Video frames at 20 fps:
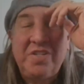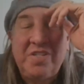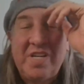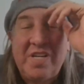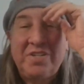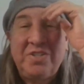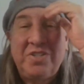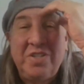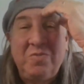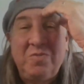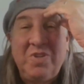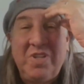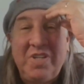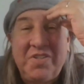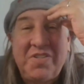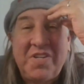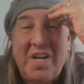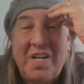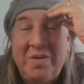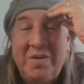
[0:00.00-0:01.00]
is actually really
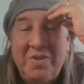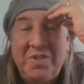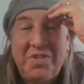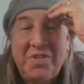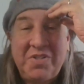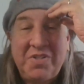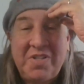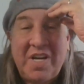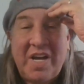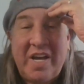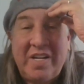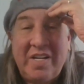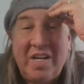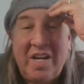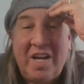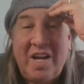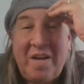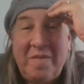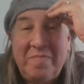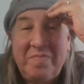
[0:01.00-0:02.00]
exciting. We just got
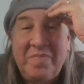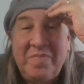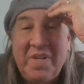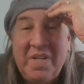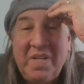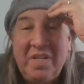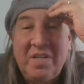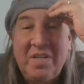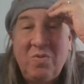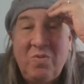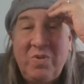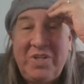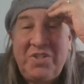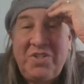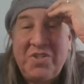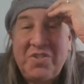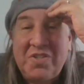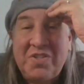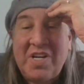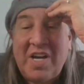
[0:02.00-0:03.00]
um, we
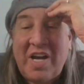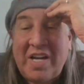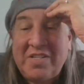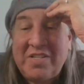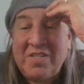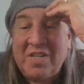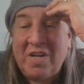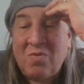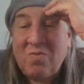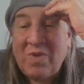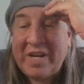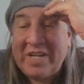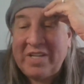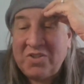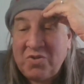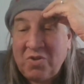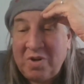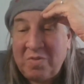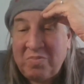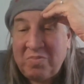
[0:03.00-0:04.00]
just got a uh,
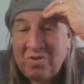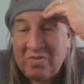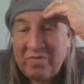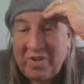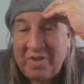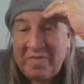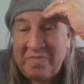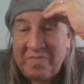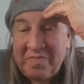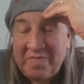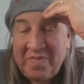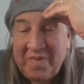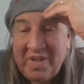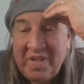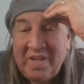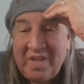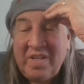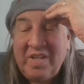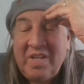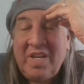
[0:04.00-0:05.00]
regulatory approval,
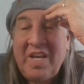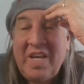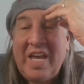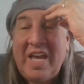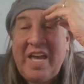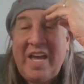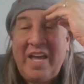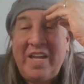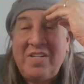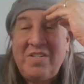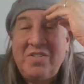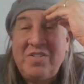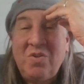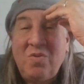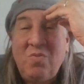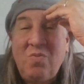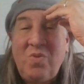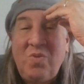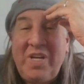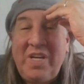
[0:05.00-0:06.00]
and
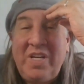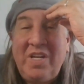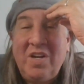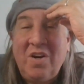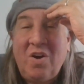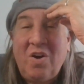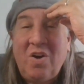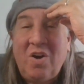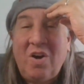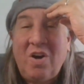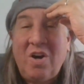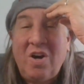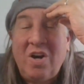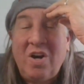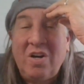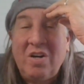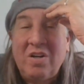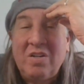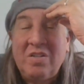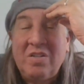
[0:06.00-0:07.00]
we
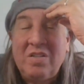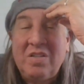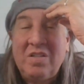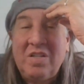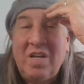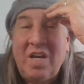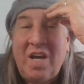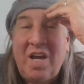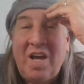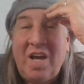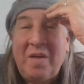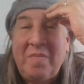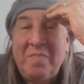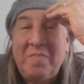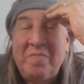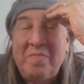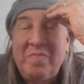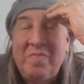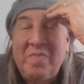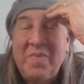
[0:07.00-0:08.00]
are
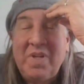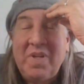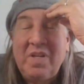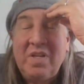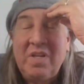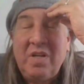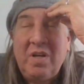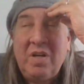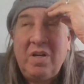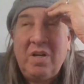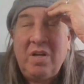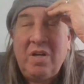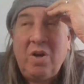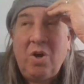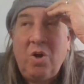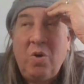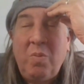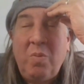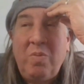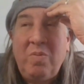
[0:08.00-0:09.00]
um,
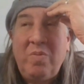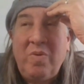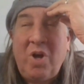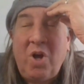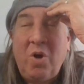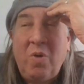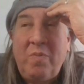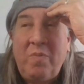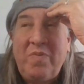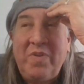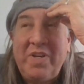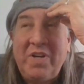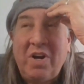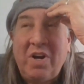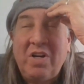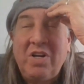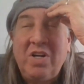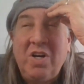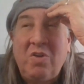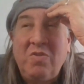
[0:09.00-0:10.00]
hope hopefully
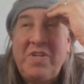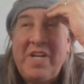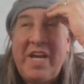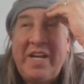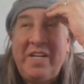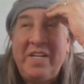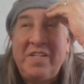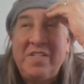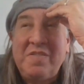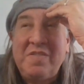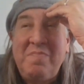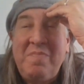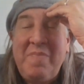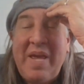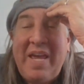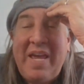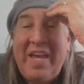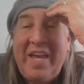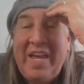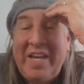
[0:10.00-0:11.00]
our go date is
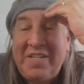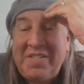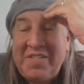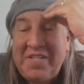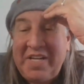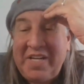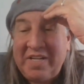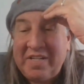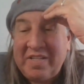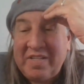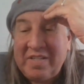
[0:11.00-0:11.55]
May 18th.